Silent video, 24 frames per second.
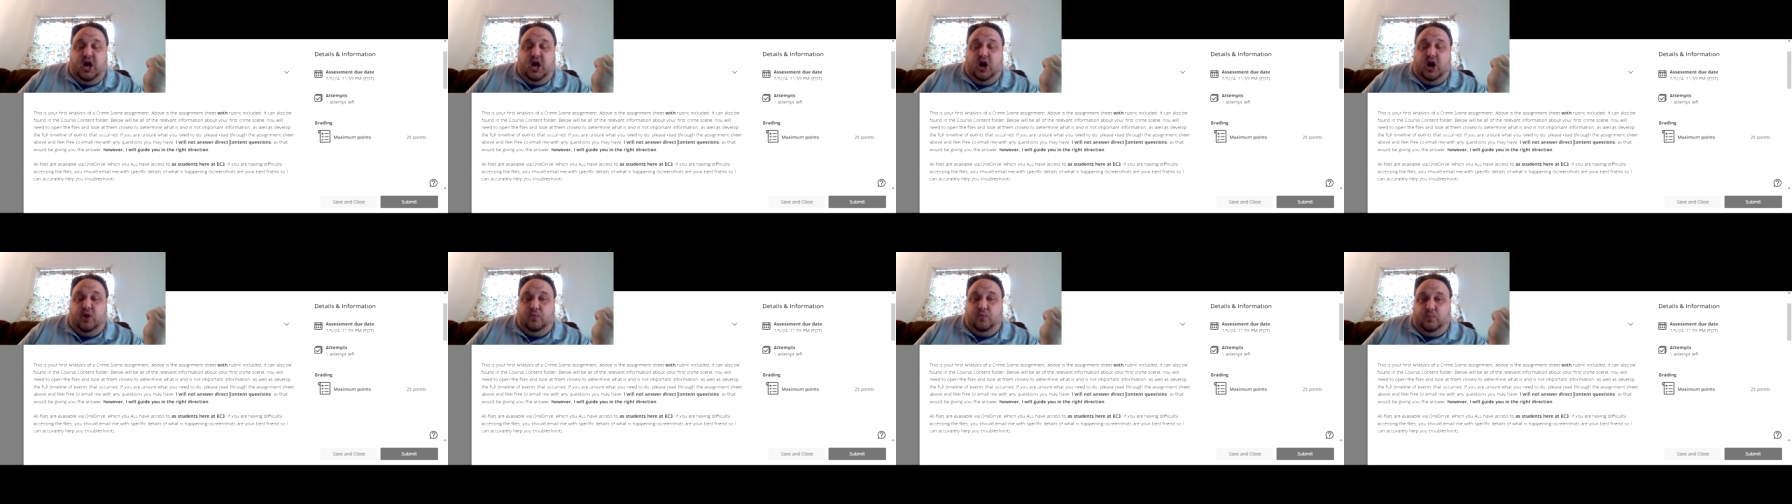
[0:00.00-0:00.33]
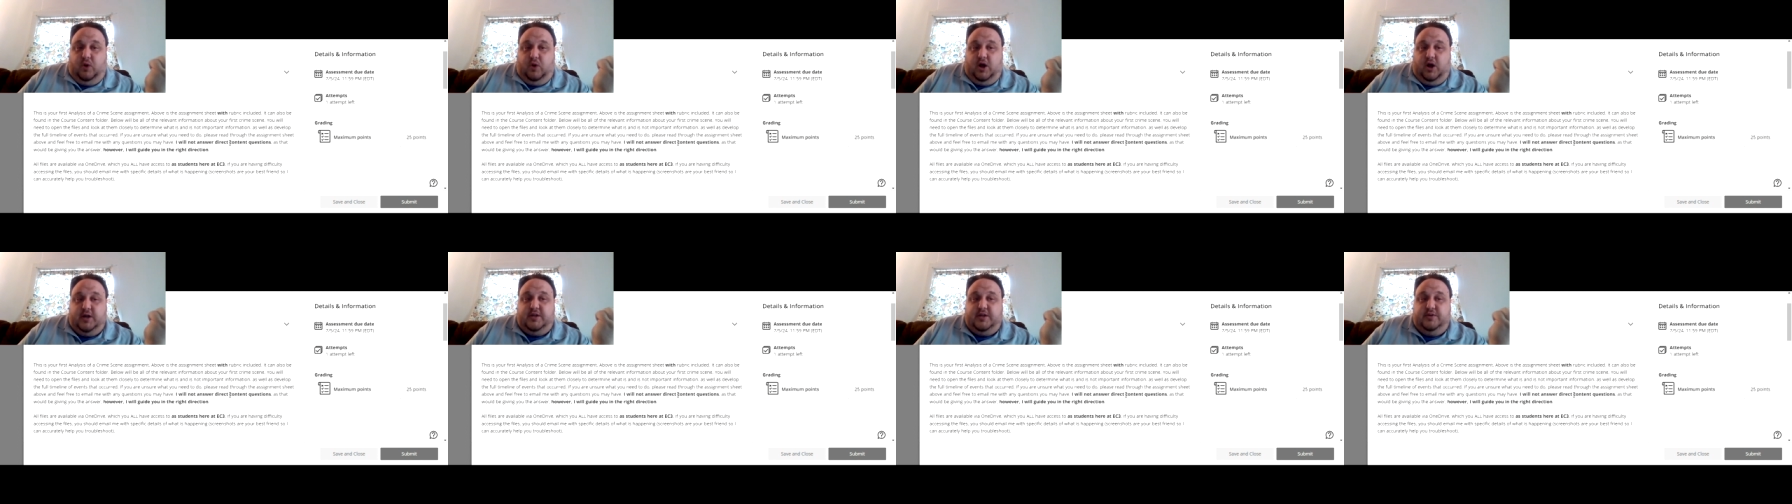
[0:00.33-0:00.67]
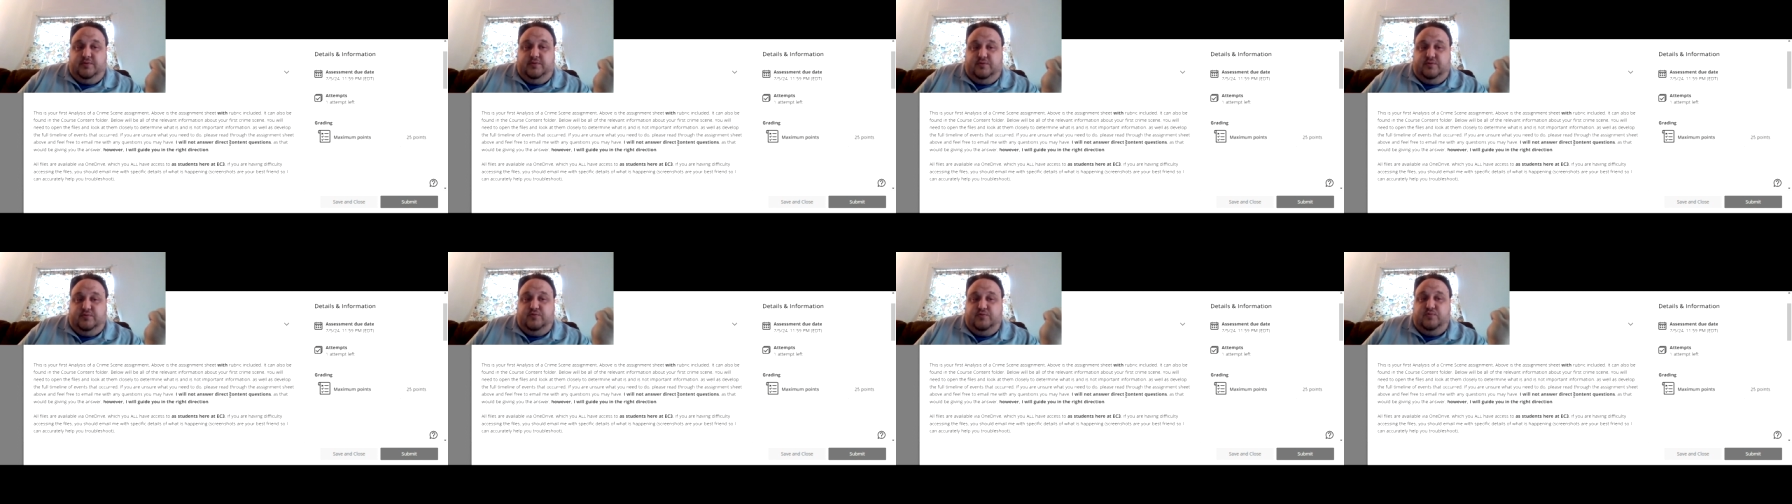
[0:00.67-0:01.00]
I'll walk
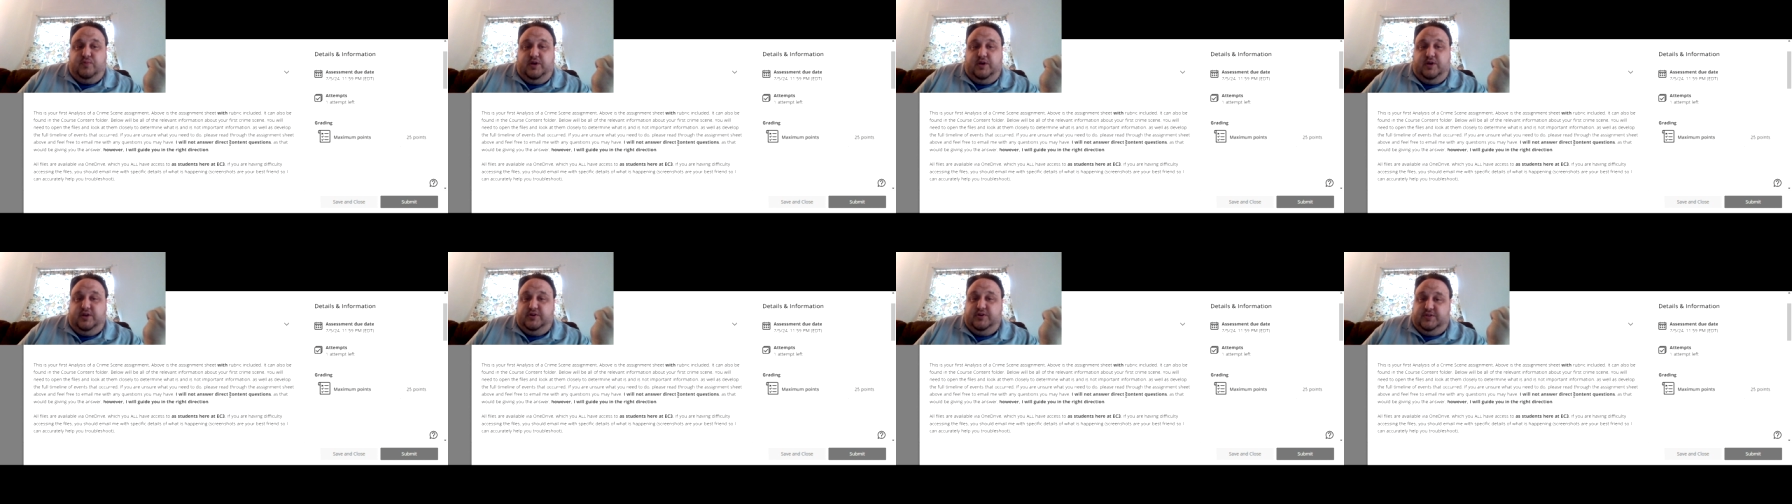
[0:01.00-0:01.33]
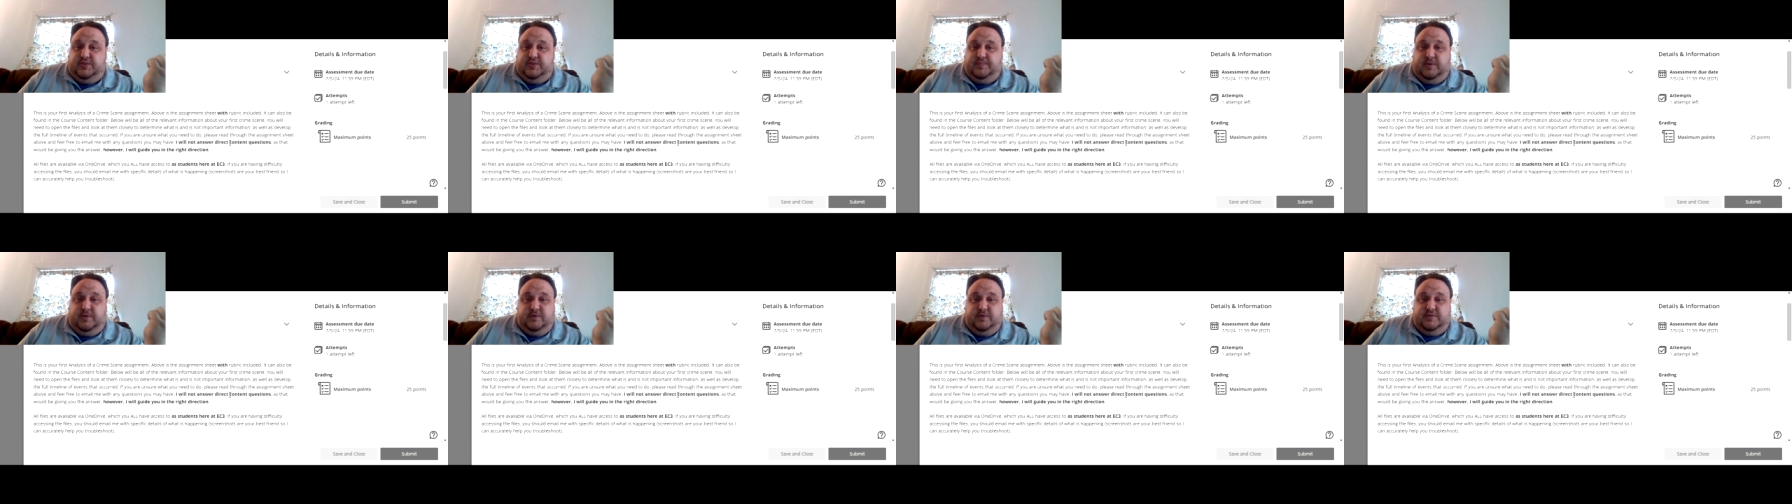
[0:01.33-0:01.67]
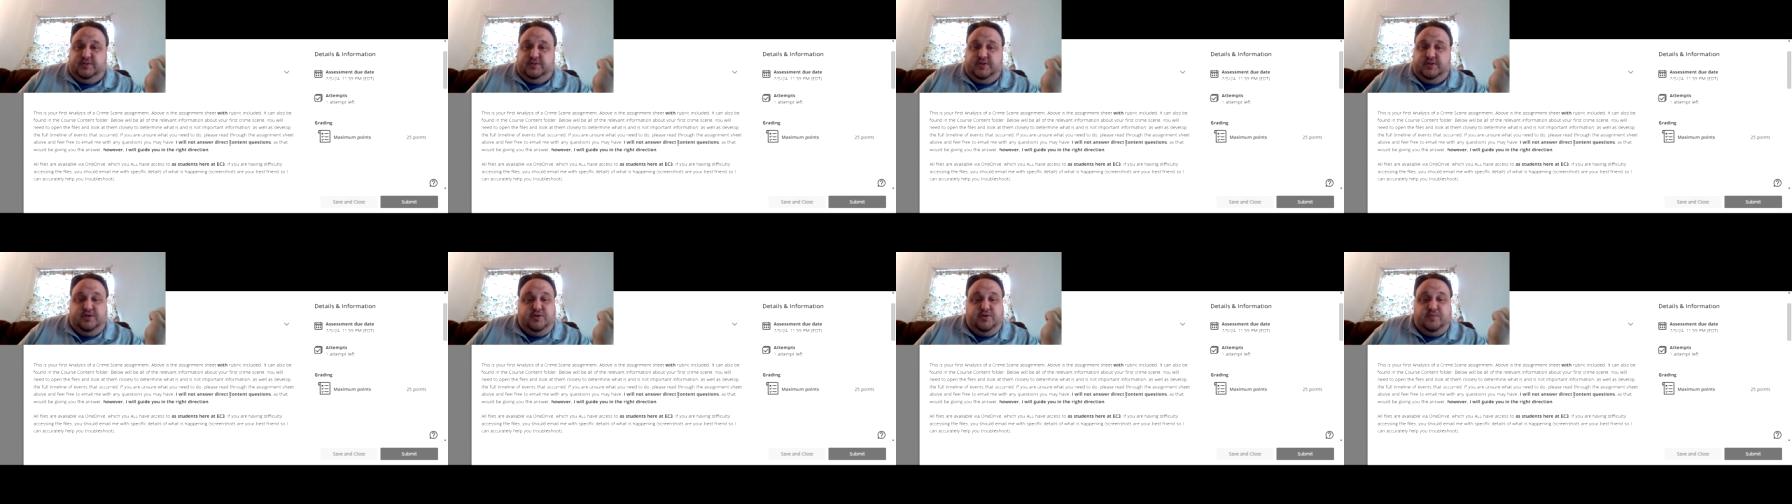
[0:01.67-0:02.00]
you through what you're
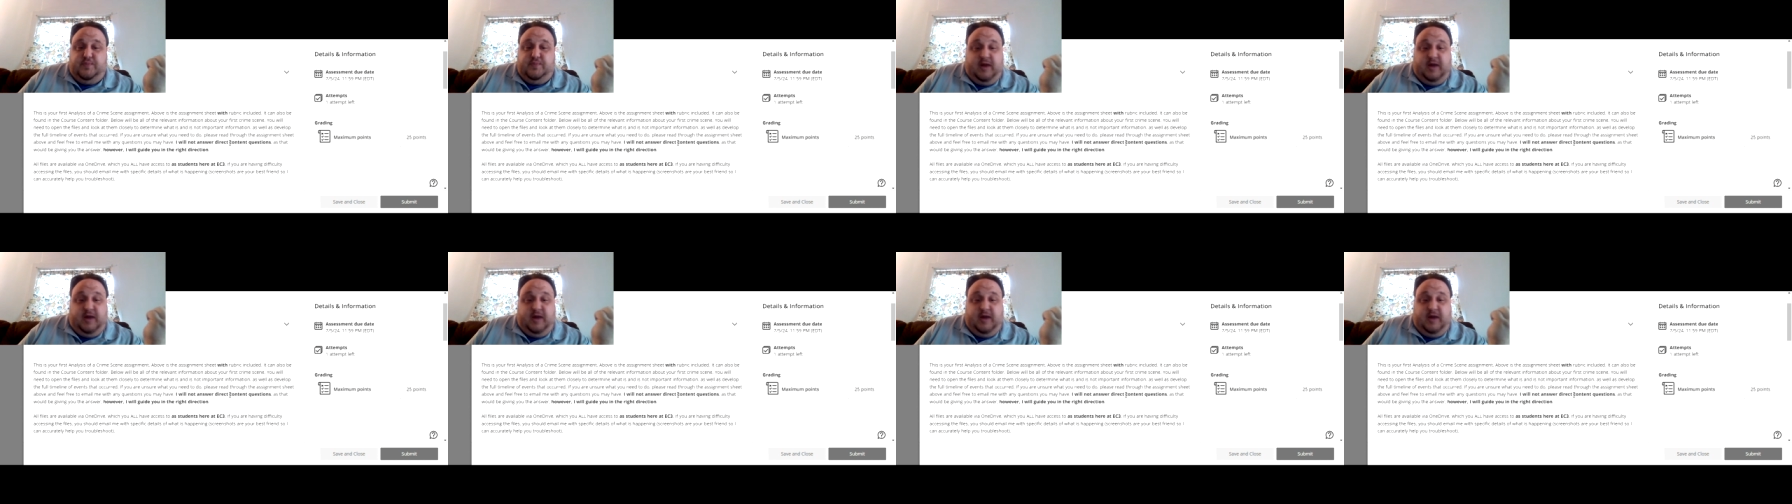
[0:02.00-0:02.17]
supposed to do,